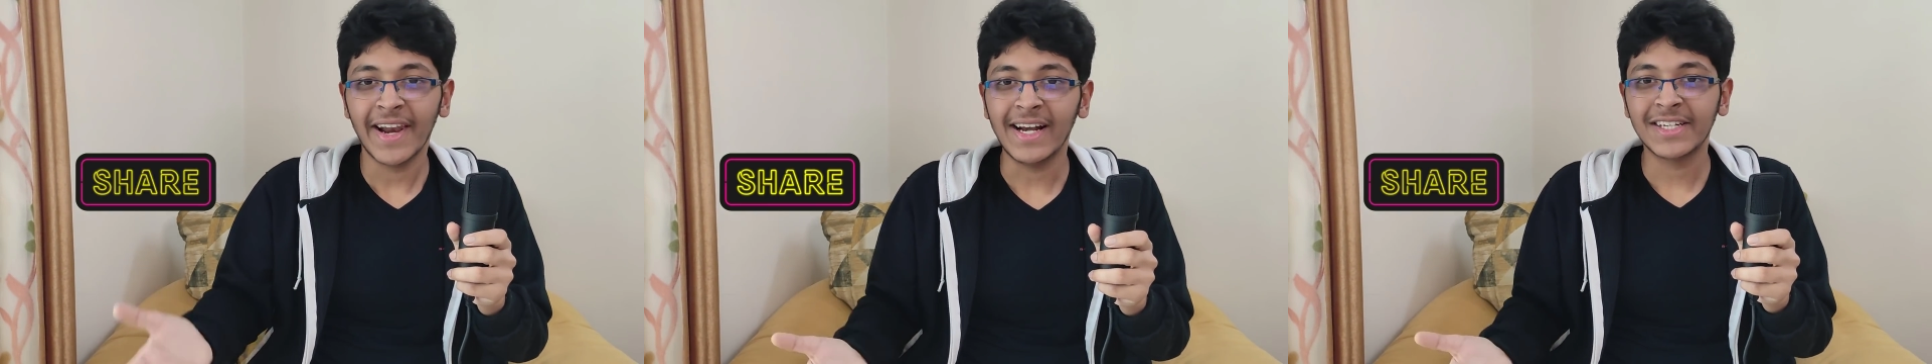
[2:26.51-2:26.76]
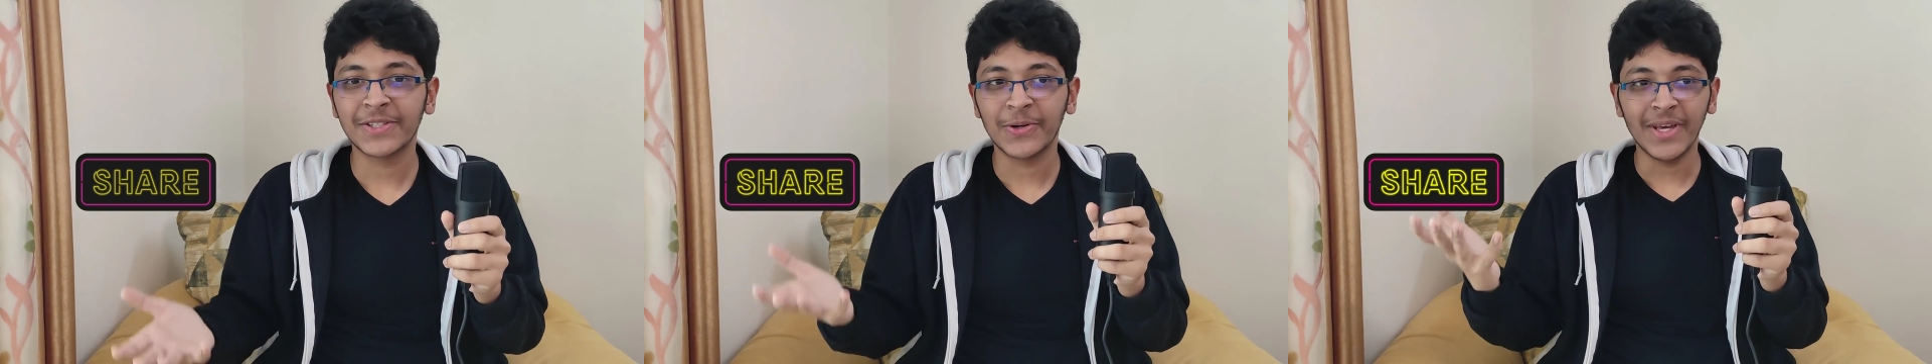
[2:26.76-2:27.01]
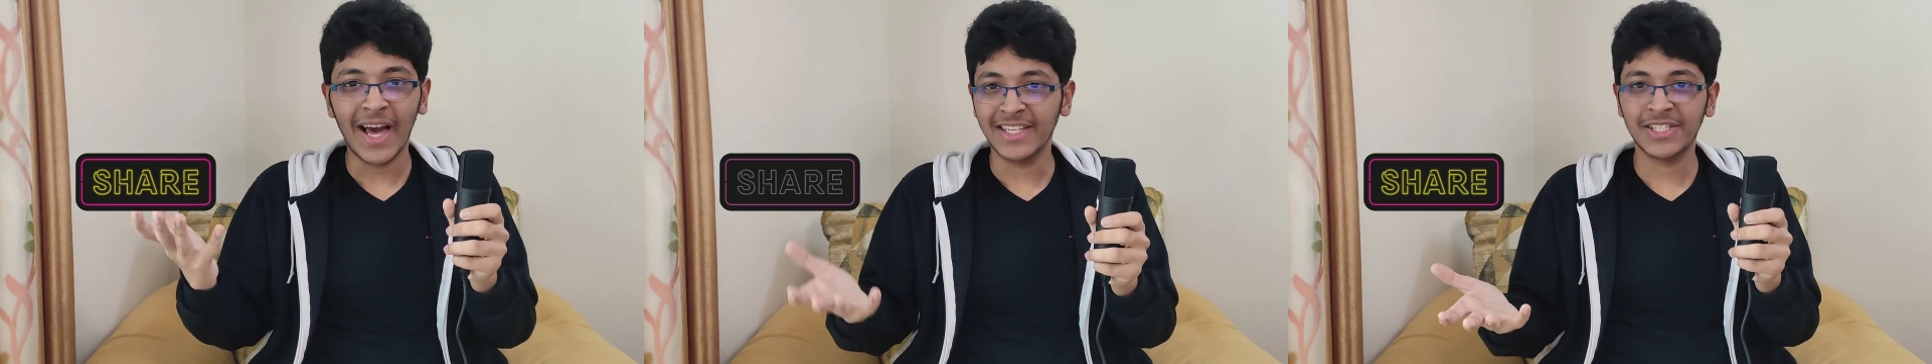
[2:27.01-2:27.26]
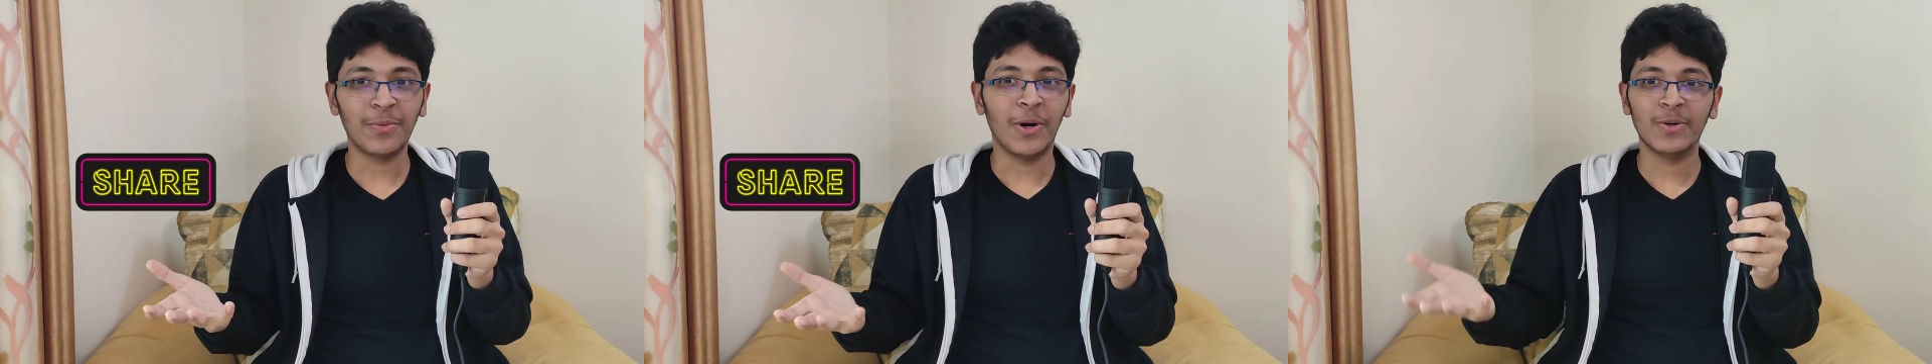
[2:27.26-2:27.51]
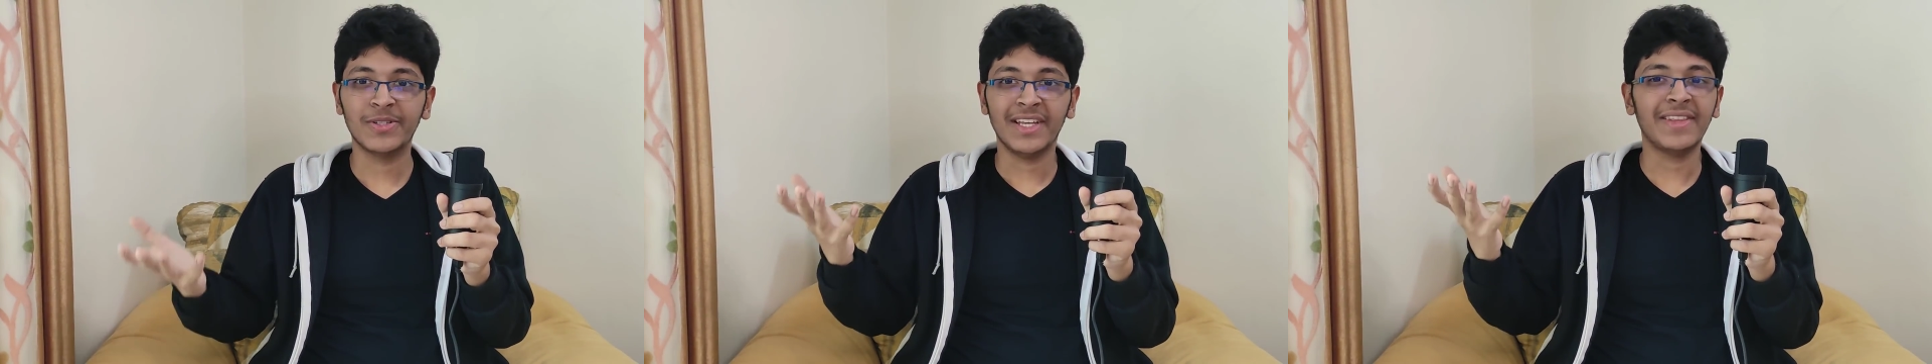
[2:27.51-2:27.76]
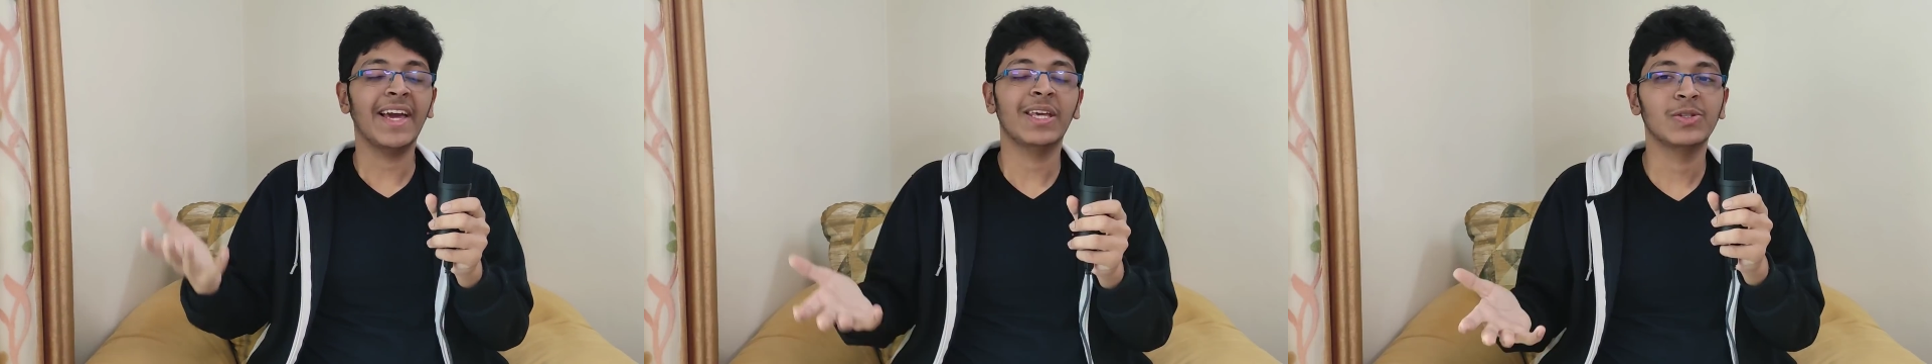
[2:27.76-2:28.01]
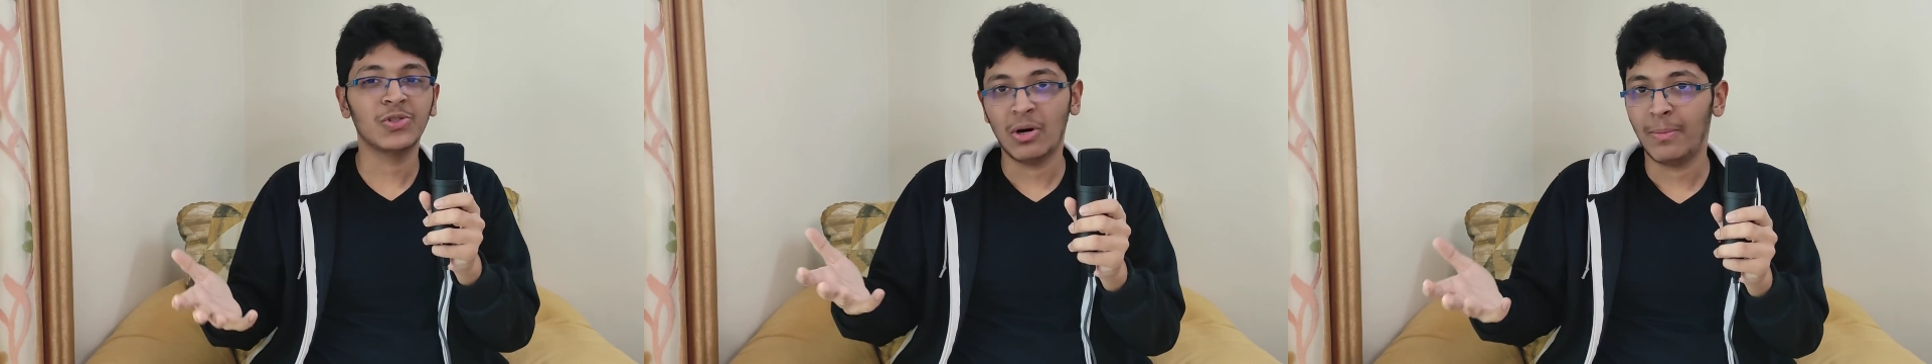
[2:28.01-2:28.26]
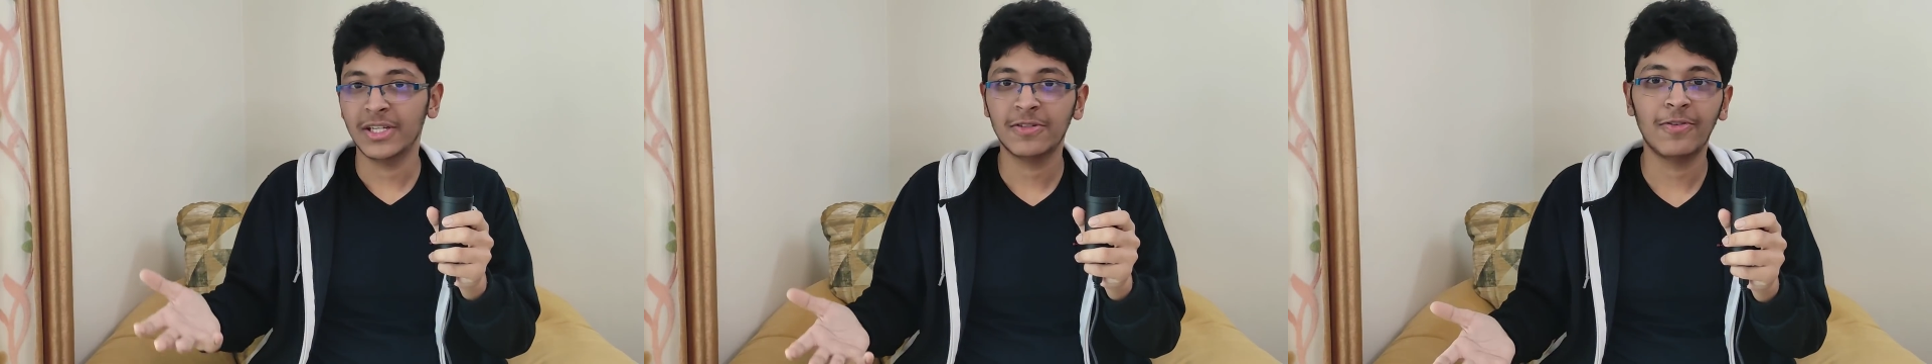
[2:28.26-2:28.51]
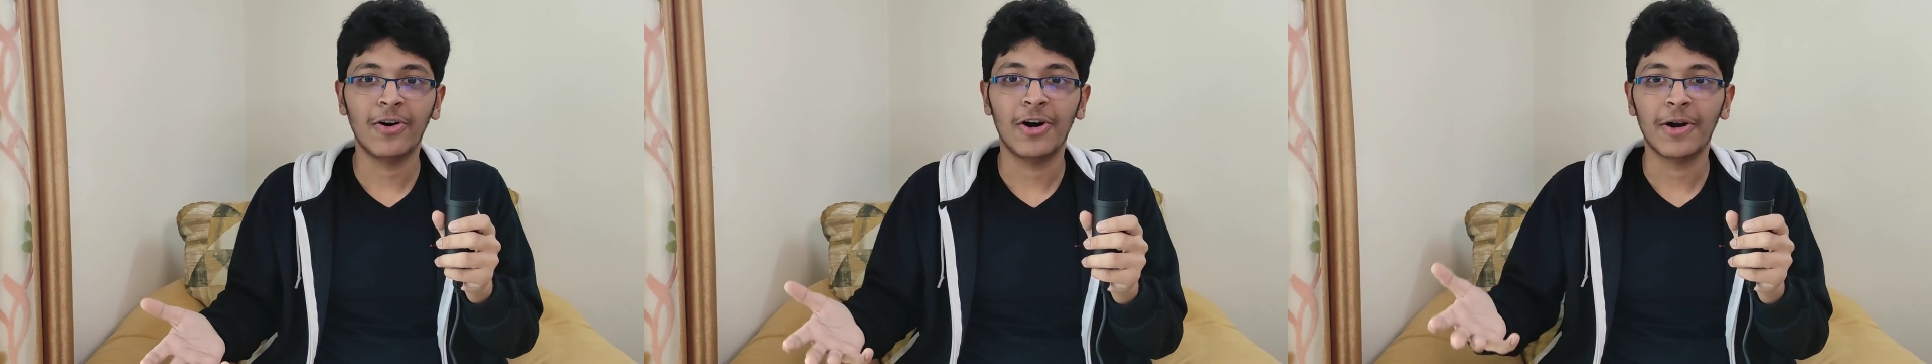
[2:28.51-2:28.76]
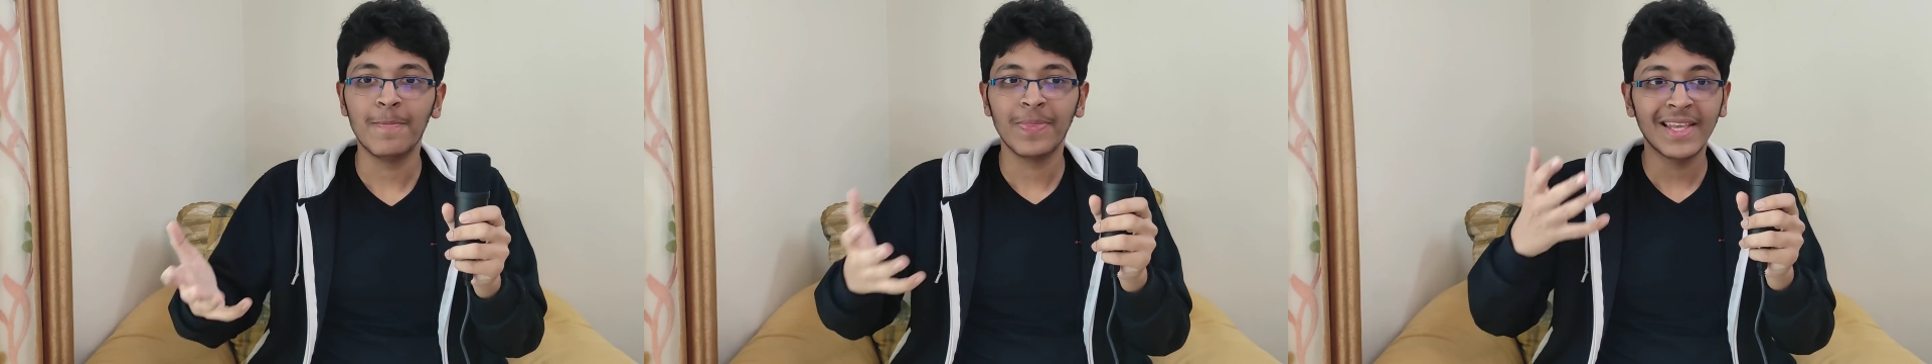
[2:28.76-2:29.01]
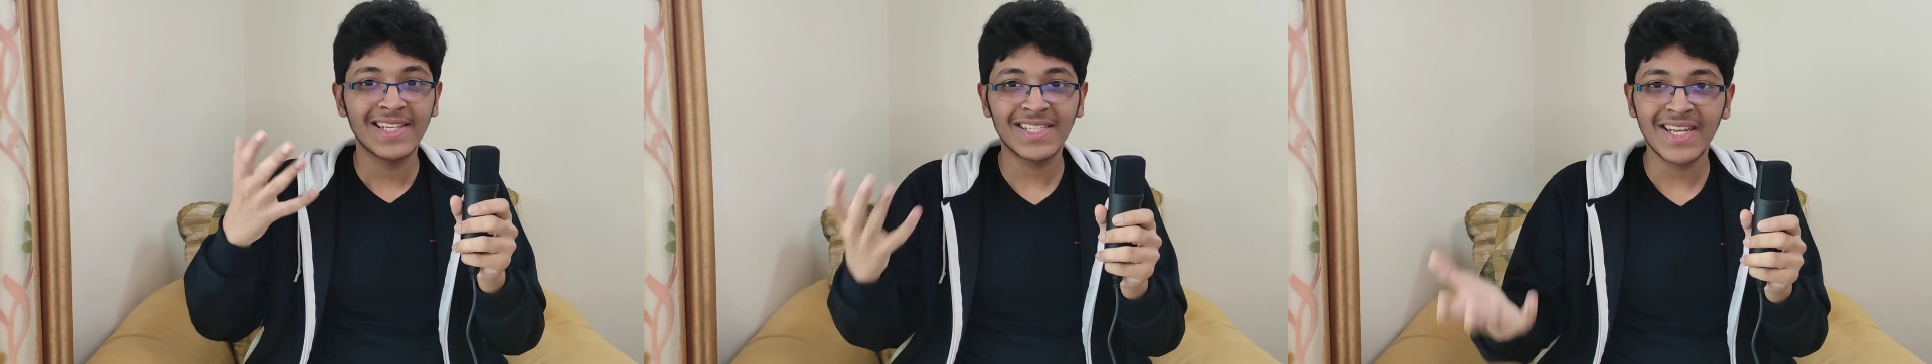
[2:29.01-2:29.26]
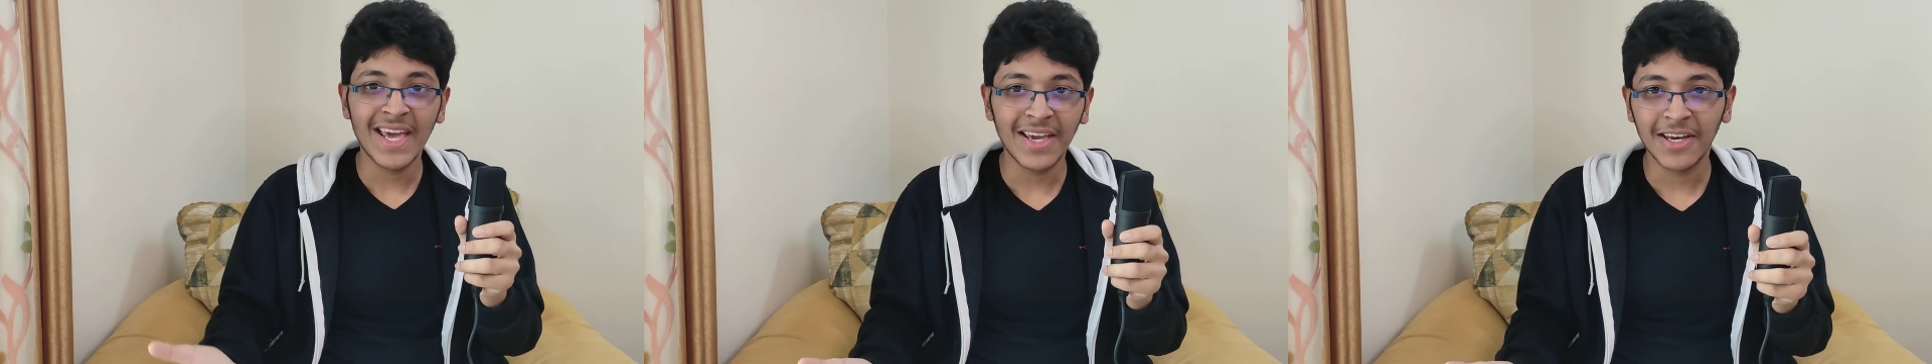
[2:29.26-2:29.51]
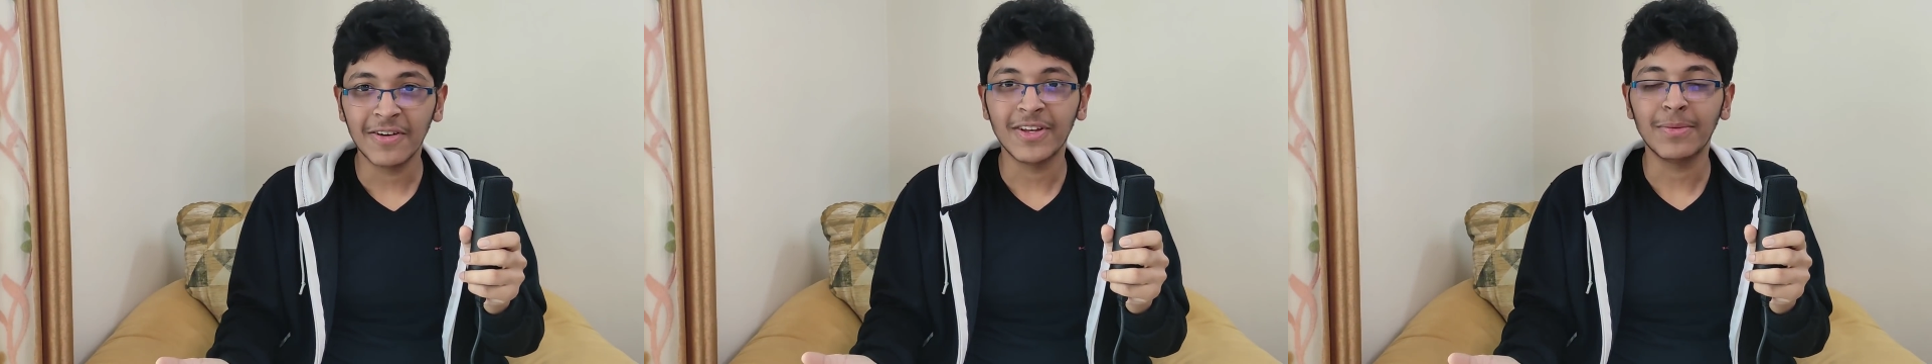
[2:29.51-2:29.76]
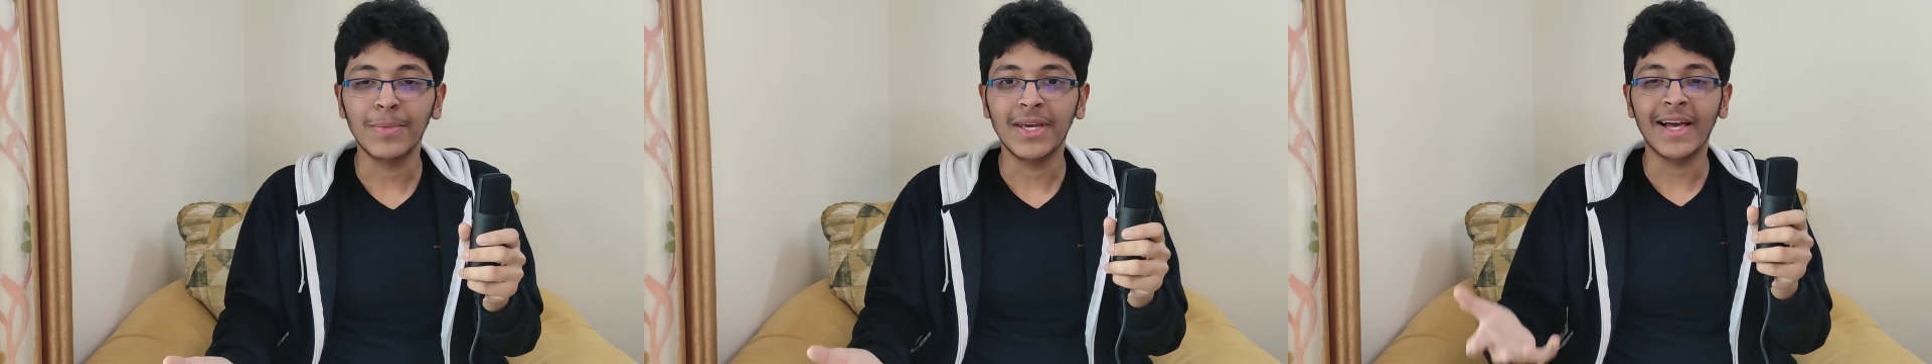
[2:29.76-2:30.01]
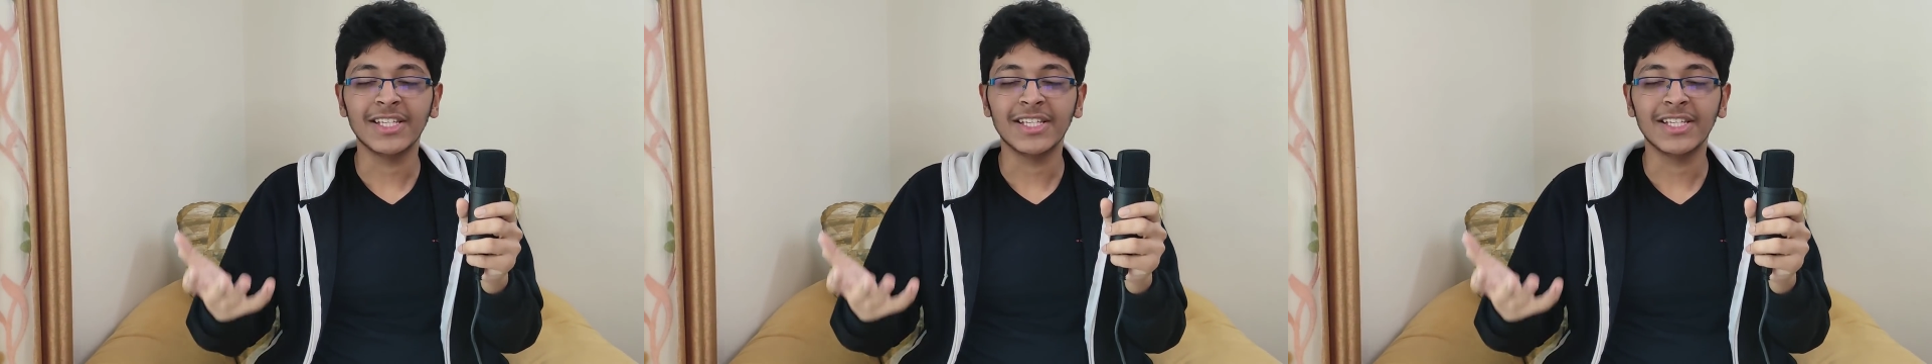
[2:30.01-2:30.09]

right? So, yeah, I just wanted to say thank you so much for staying here with me.